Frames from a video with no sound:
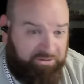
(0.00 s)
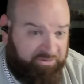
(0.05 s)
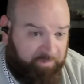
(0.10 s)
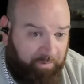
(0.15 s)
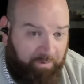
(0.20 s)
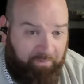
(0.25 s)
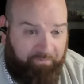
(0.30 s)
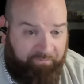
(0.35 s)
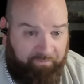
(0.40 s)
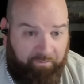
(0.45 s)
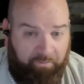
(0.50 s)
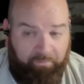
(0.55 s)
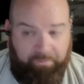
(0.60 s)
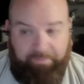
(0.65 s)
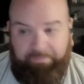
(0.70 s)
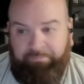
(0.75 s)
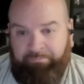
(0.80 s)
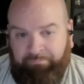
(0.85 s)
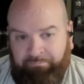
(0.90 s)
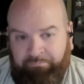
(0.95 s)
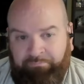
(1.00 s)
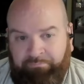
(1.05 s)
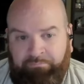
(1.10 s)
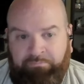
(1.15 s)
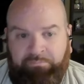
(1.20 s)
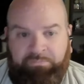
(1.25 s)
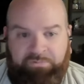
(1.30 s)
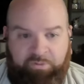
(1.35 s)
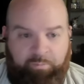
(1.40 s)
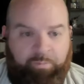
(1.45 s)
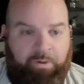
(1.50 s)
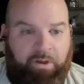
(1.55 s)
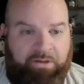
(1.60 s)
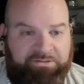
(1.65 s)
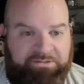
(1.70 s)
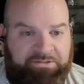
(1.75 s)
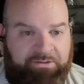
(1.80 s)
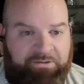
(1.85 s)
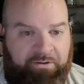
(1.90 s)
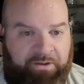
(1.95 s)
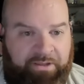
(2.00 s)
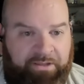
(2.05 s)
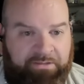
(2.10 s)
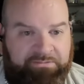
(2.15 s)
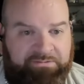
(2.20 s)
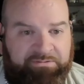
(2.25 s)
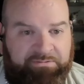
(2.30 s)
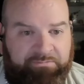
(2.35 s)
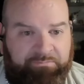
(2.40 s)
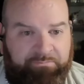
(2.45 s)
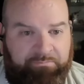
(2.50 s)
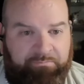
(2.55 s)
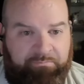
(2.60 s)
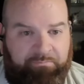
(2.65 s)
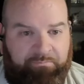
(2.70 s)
or a small forward, the ball's in their hands.